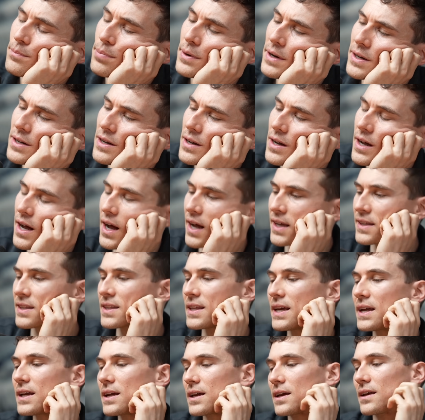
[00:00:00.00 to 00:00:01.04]
But I
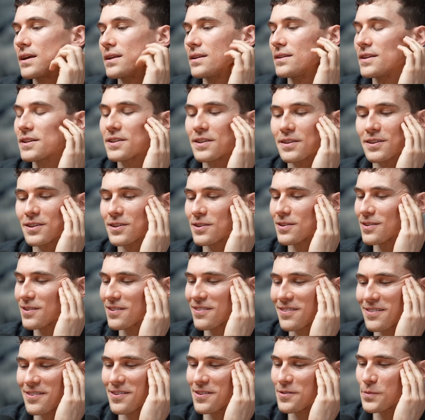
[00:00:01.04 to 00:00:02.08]
think this is,
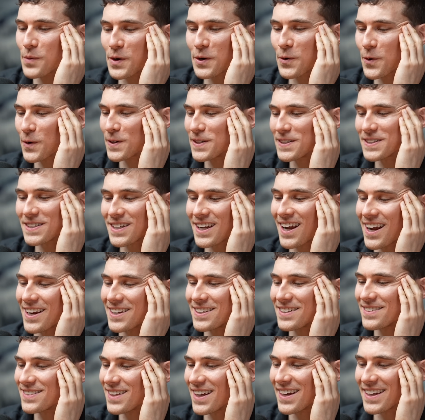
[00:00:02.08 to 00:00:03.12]
we're going into
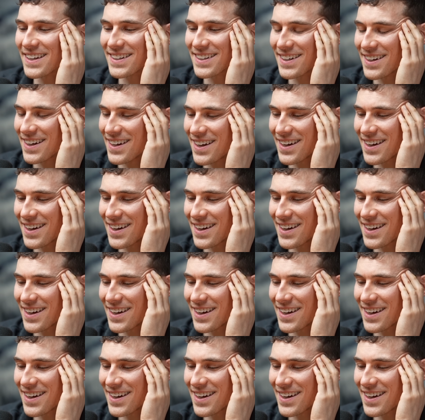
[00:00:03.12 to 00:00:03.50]
kind of like,